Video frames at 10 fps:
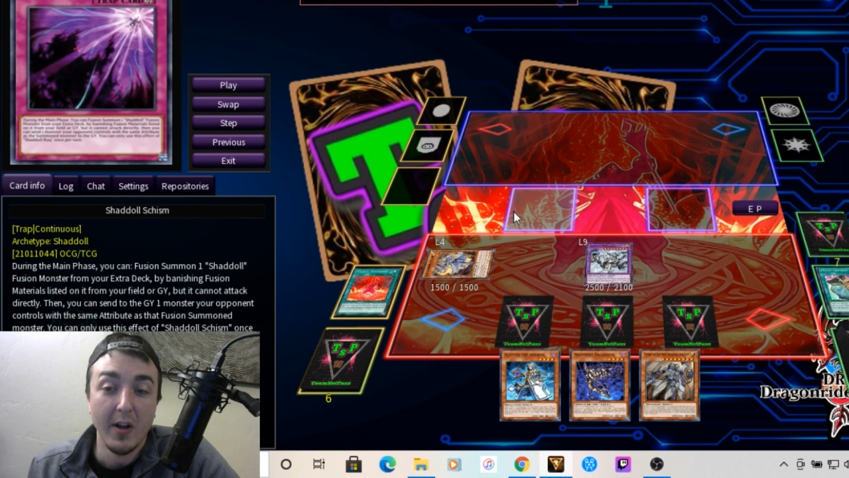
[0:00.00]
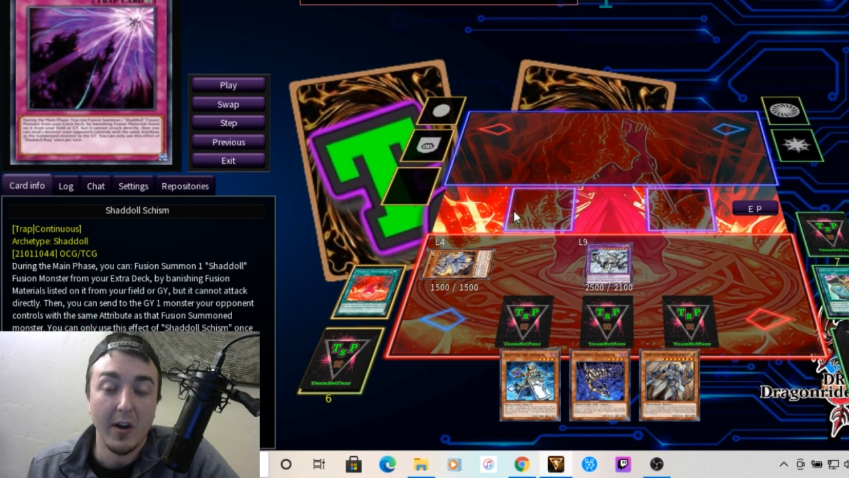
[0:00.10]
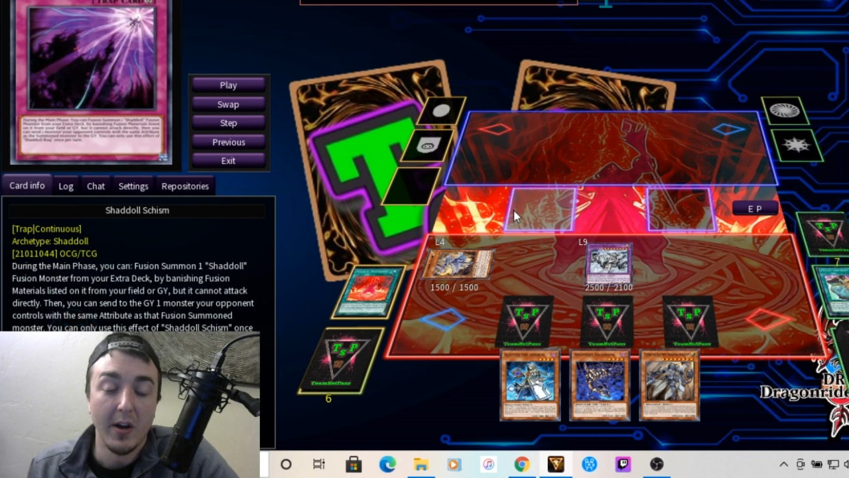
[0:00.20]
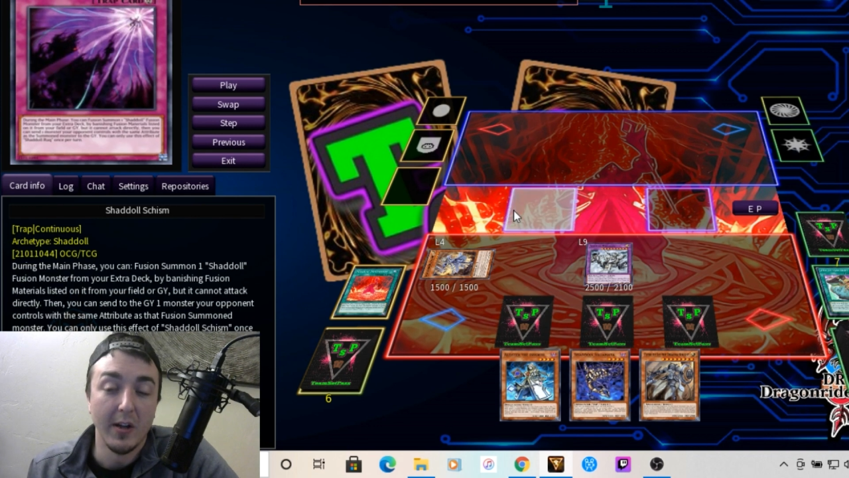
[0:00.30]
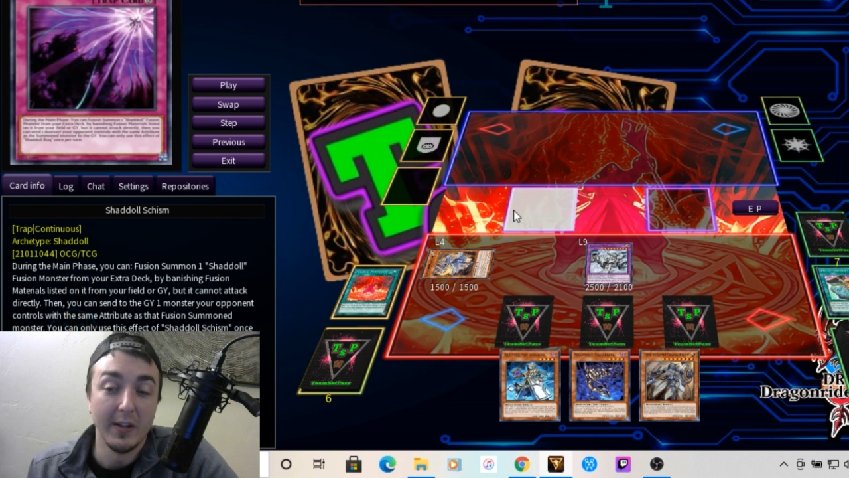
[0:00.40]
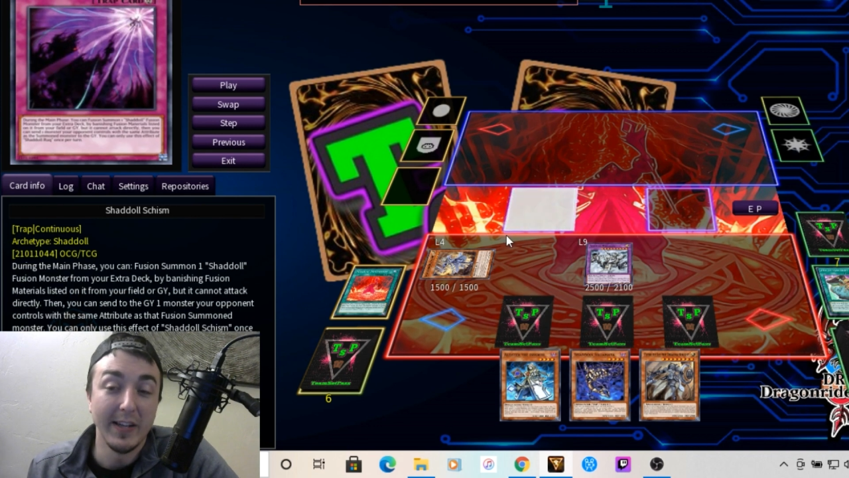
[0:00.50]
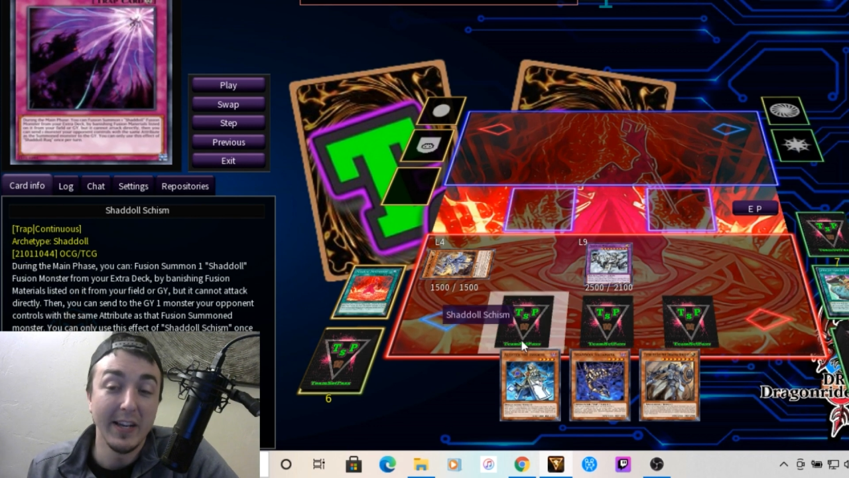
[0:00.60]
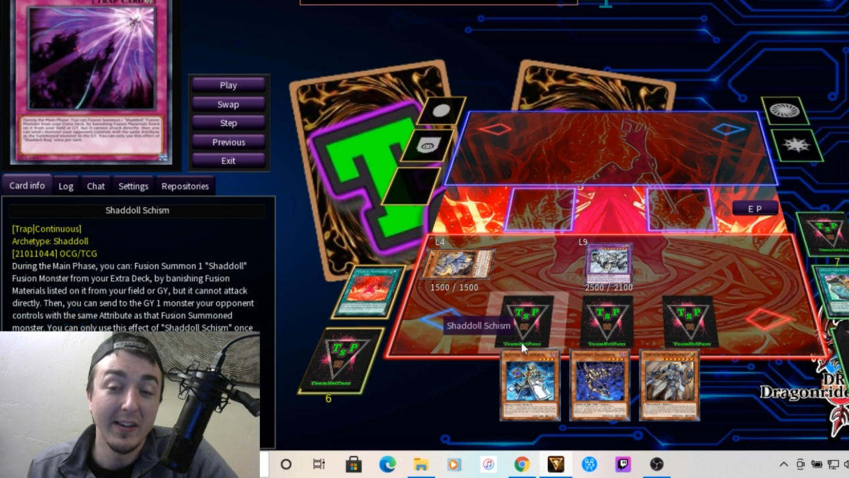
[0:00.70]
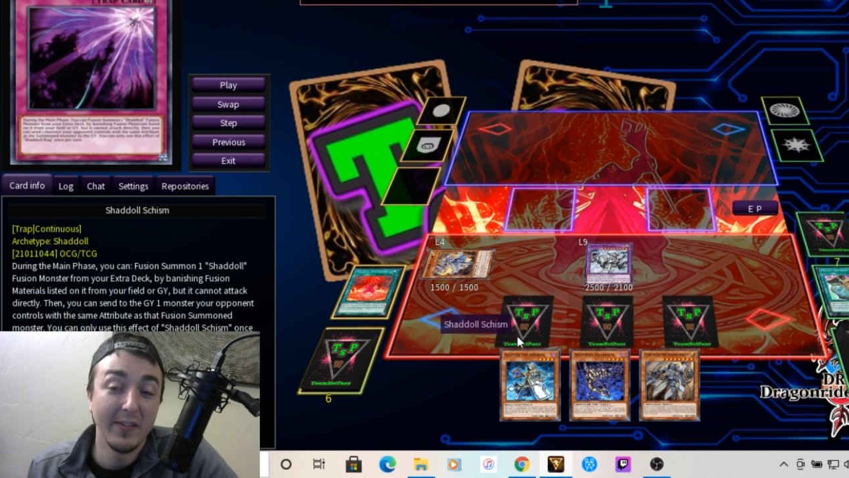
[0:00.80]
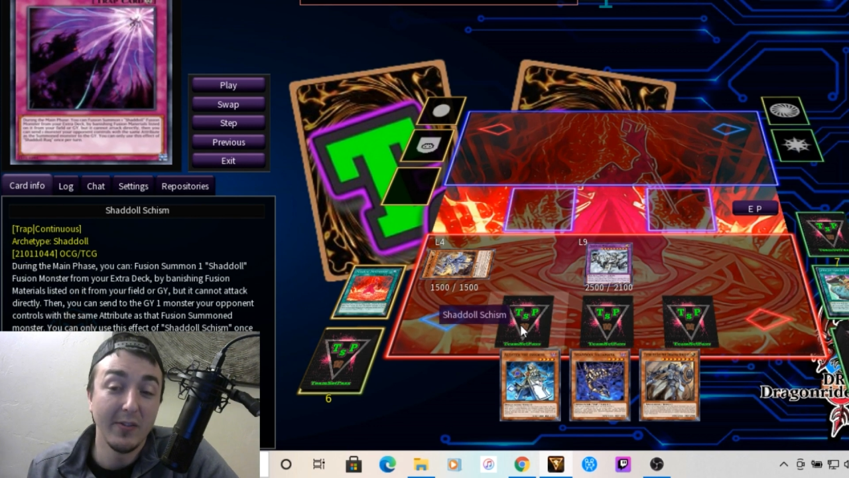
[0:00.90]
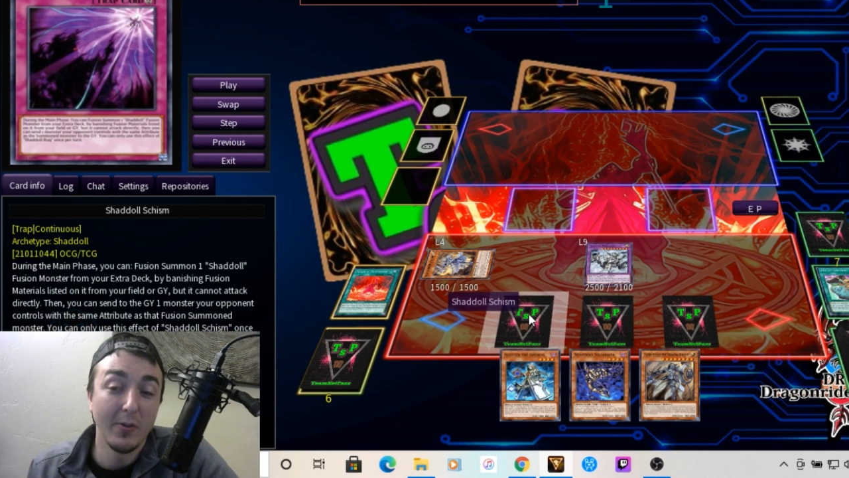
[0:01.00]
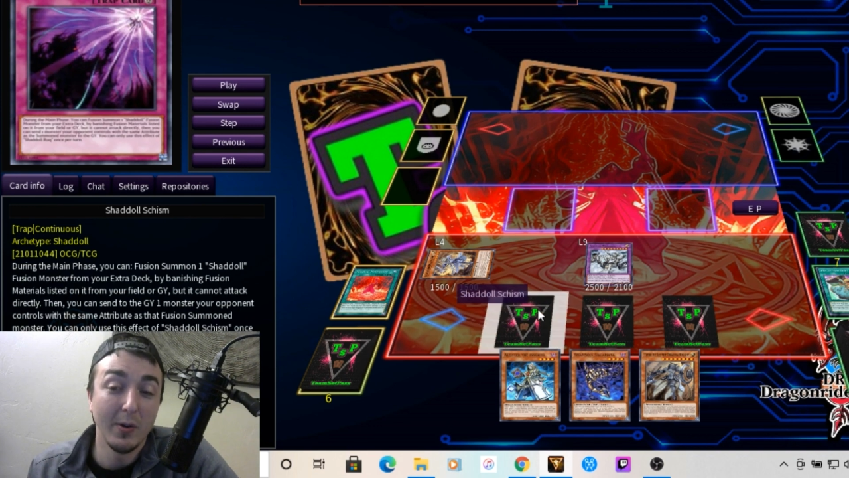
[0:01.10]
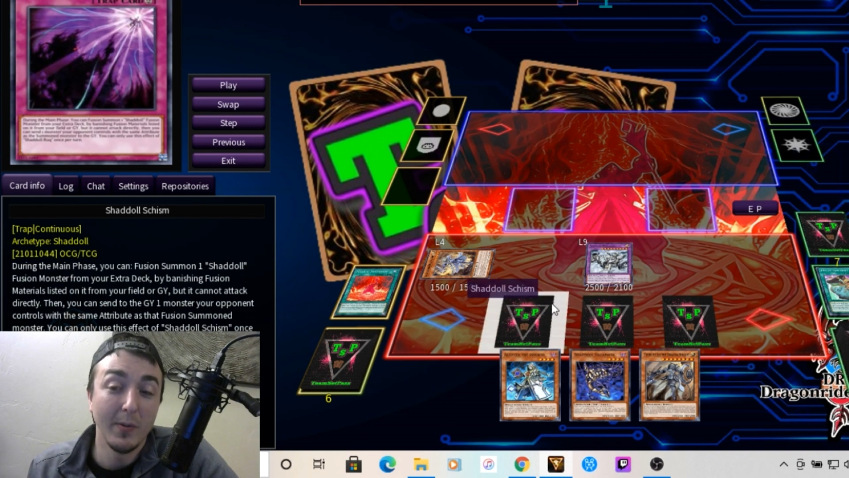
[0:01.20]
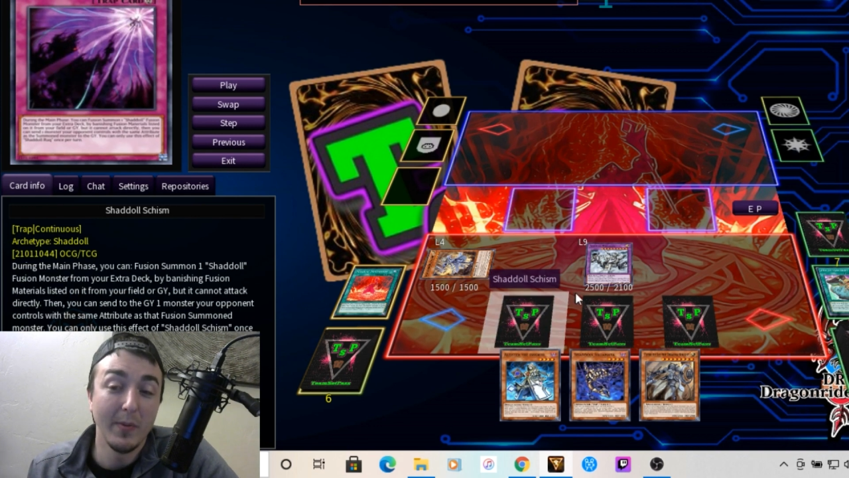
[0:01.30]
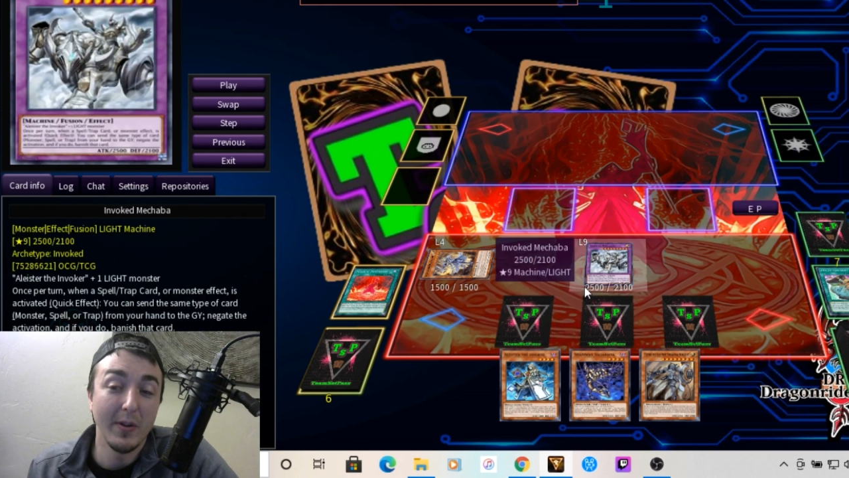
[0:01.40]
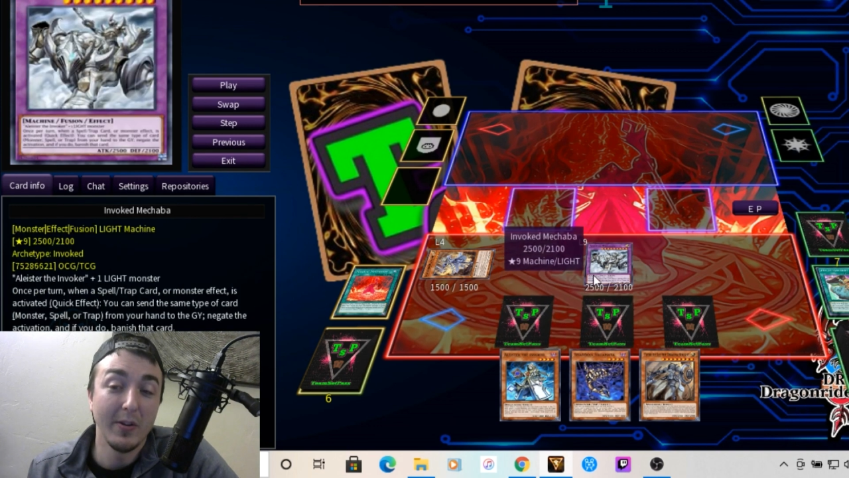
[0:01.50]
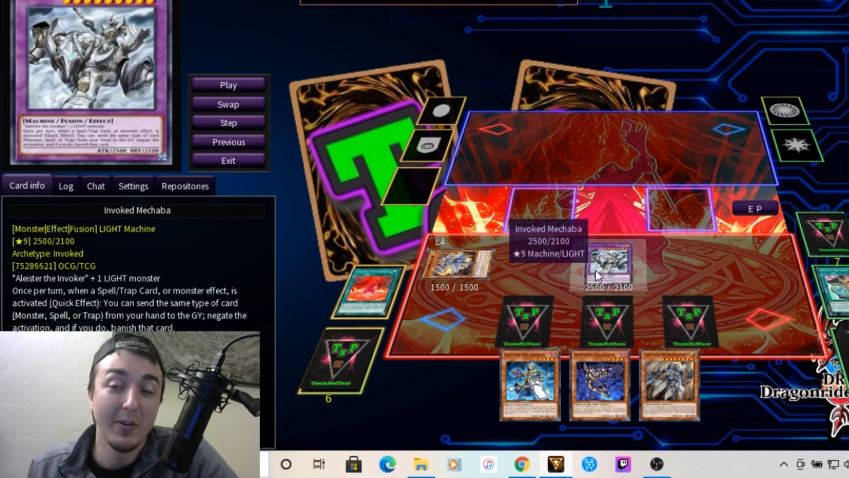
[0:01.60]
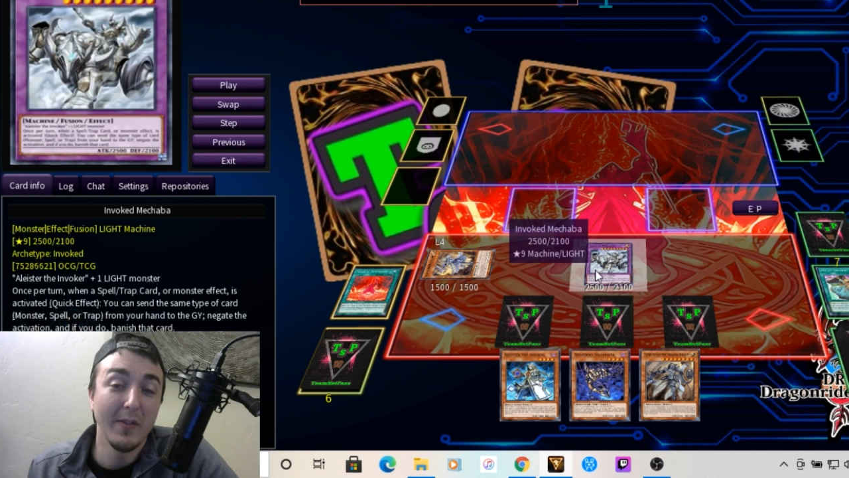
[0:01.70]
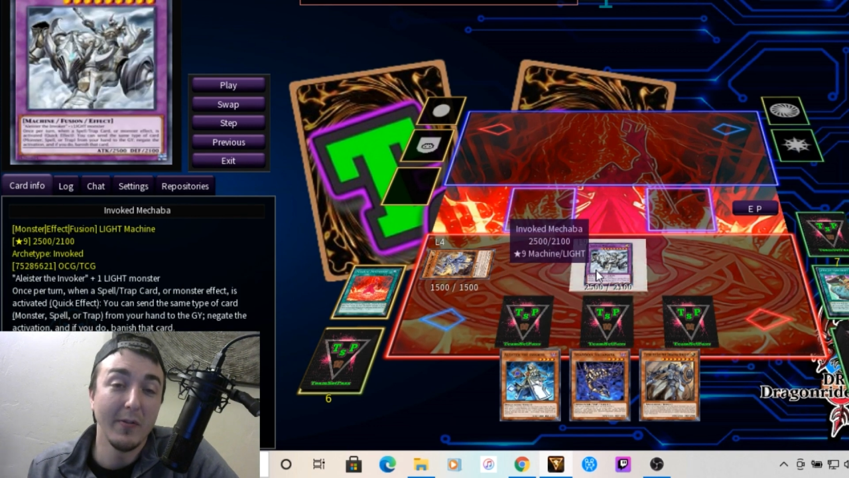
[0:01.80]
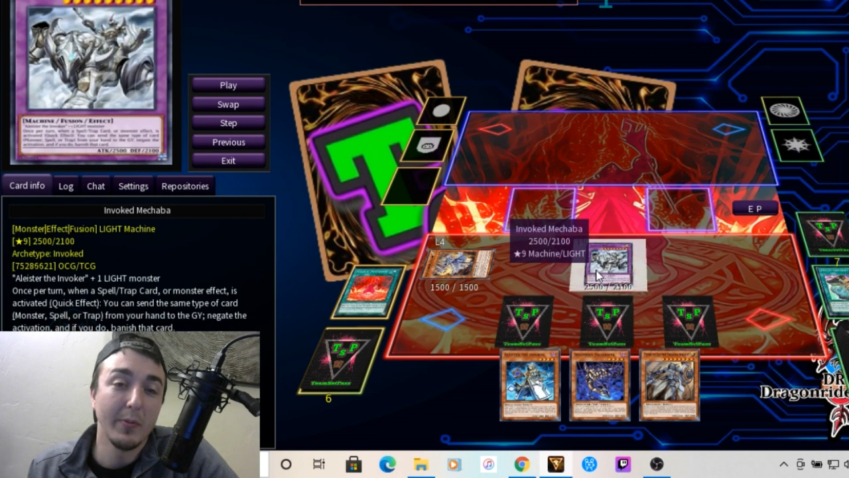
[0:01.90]
Lightning Storm, you're going
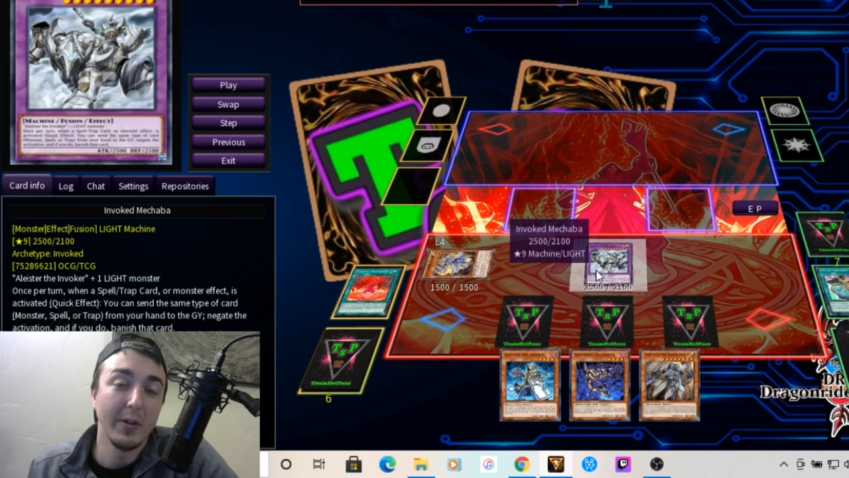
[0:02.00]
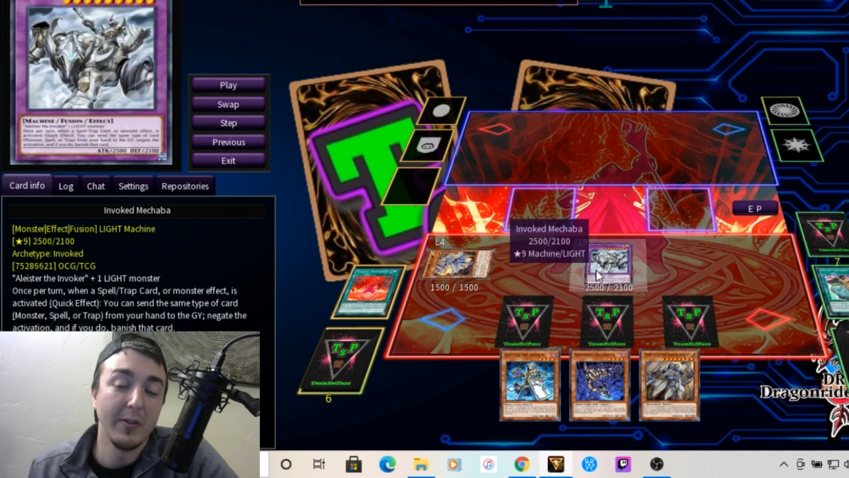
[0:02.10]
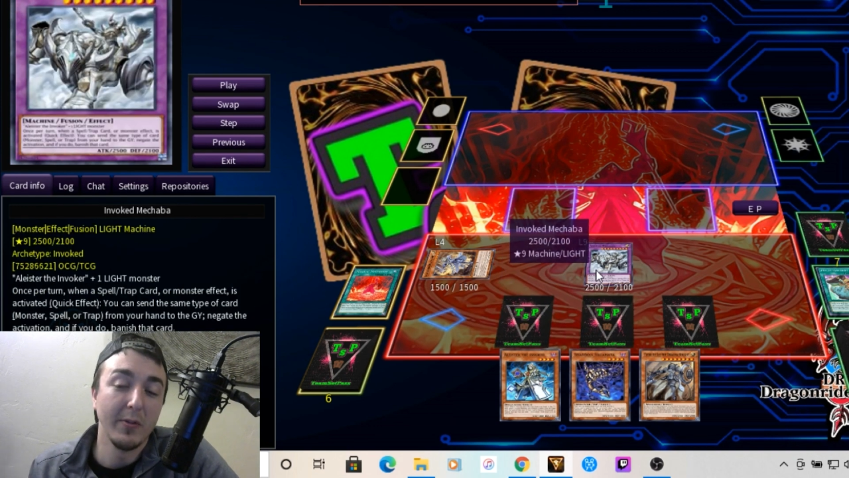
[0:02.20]
to have to play through a